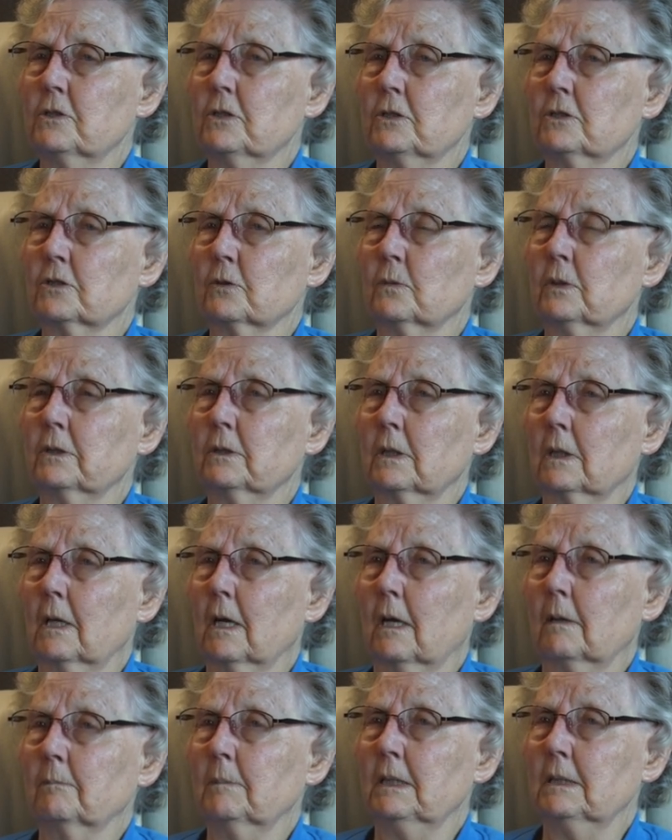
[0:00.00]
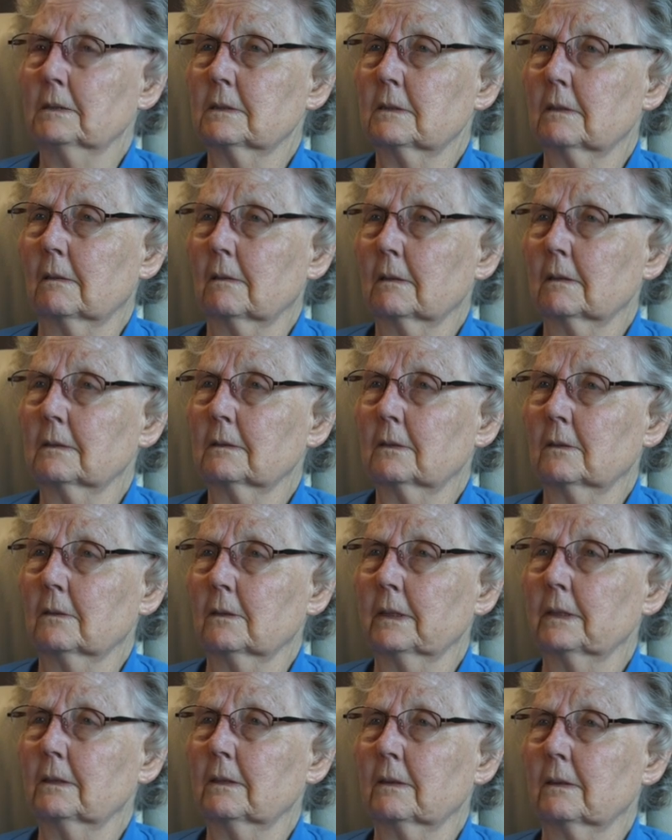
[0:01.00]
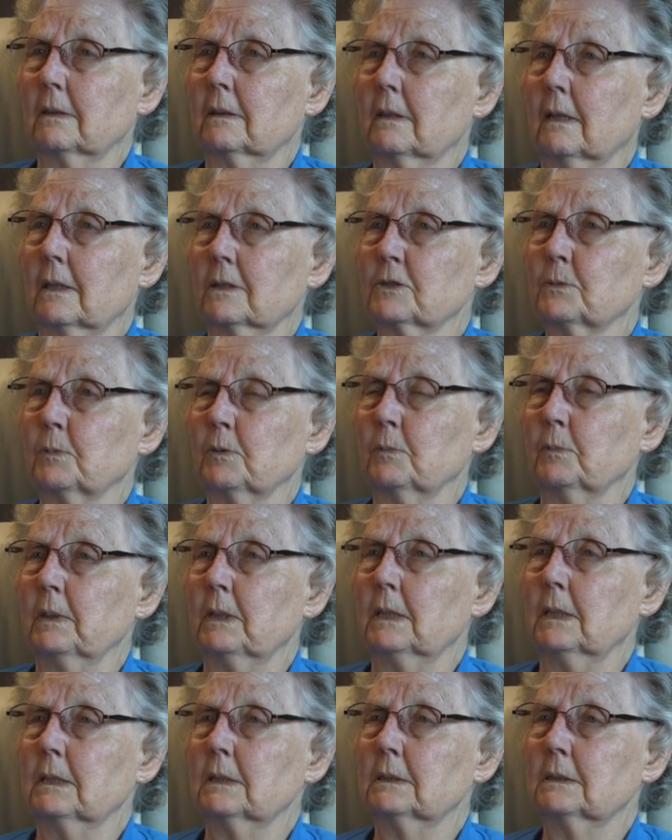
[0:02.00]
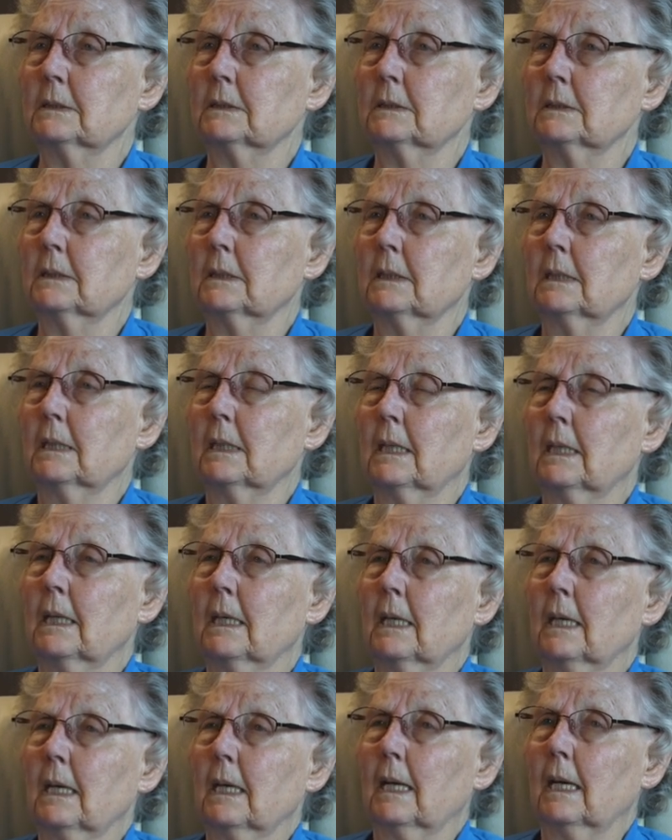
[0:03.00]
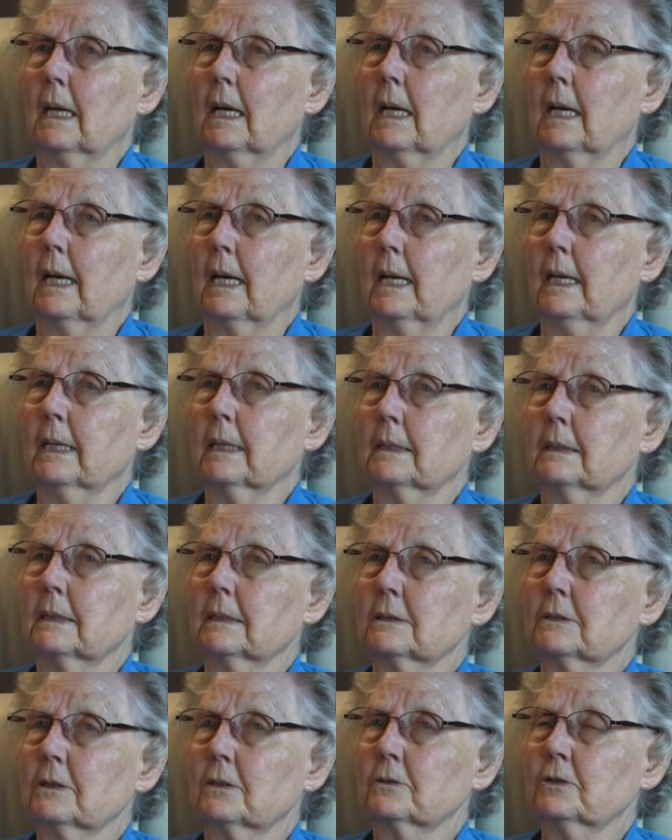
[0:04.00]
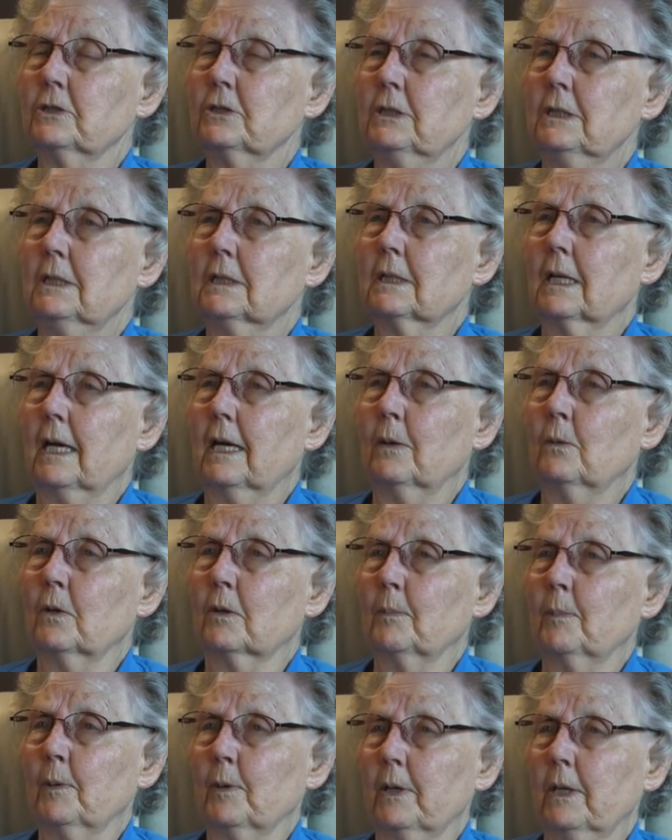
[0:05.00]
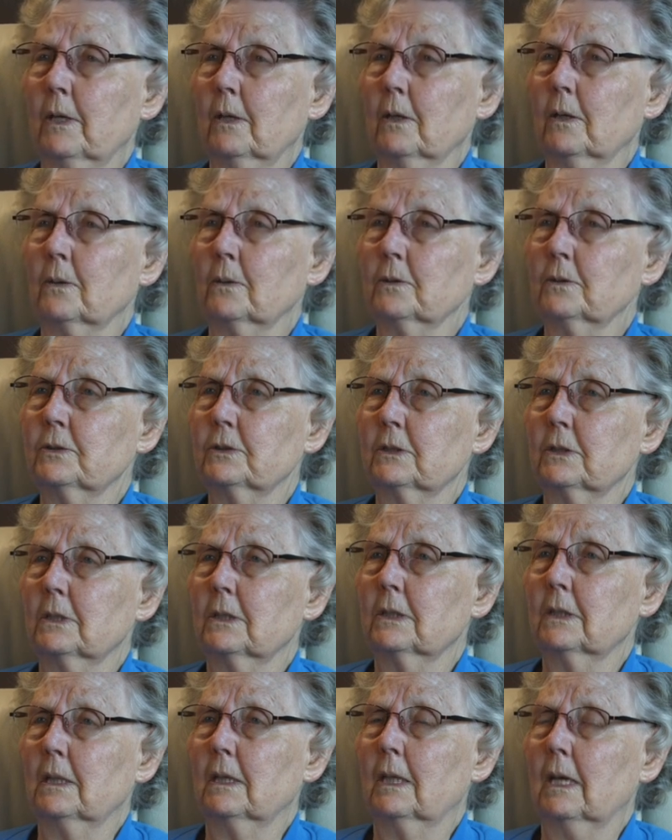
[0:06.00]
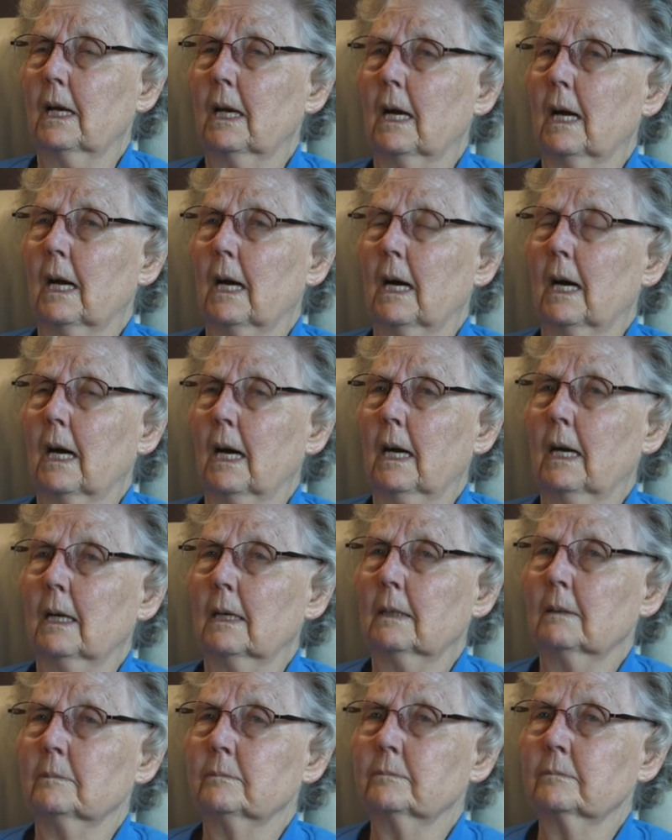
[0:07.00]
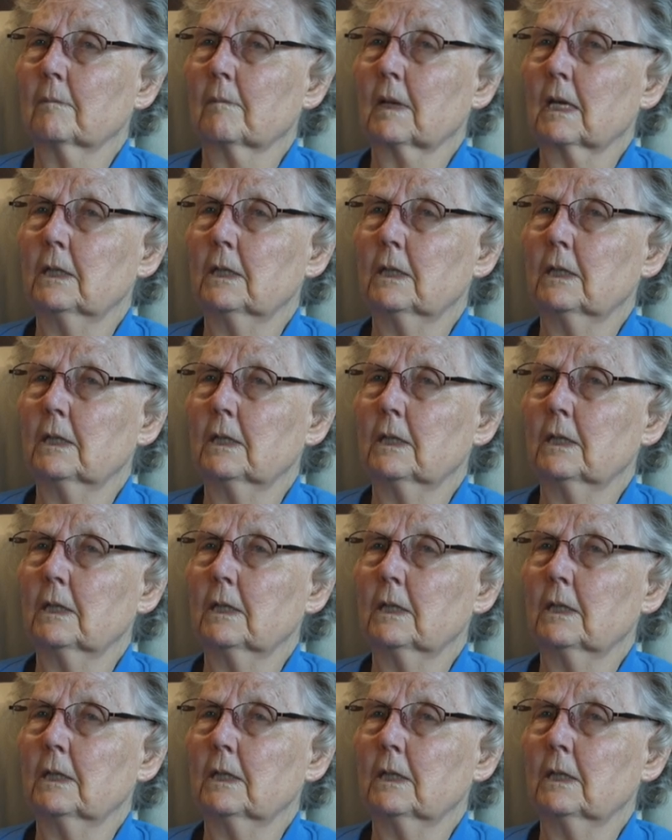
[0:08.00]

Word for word: she's the one that got me started going to the gospel meetings. And so she and I were pretty close. Uh, um,